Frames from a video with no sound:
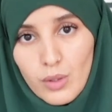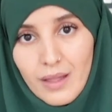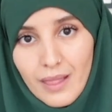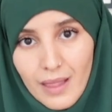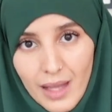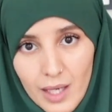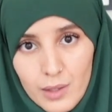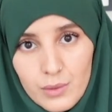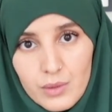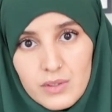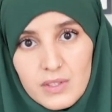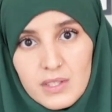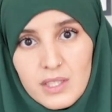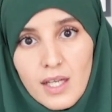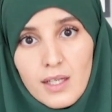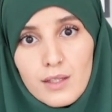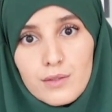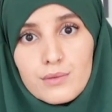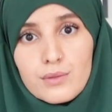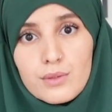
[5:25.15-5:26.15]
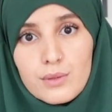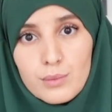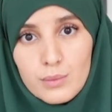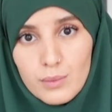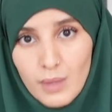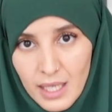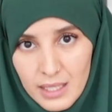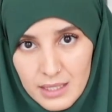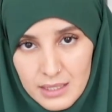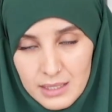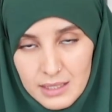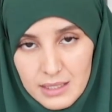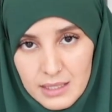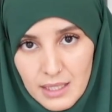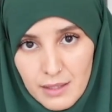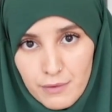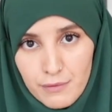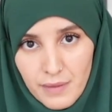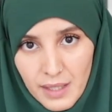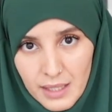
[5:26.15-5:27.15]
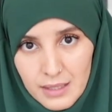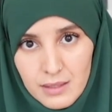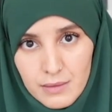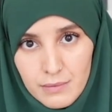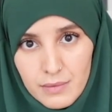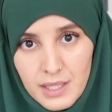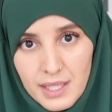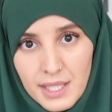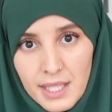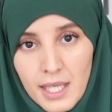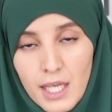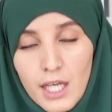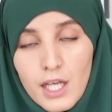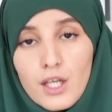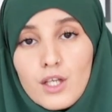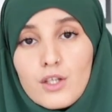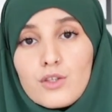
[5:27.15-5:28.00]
allow yourself to rest effectively,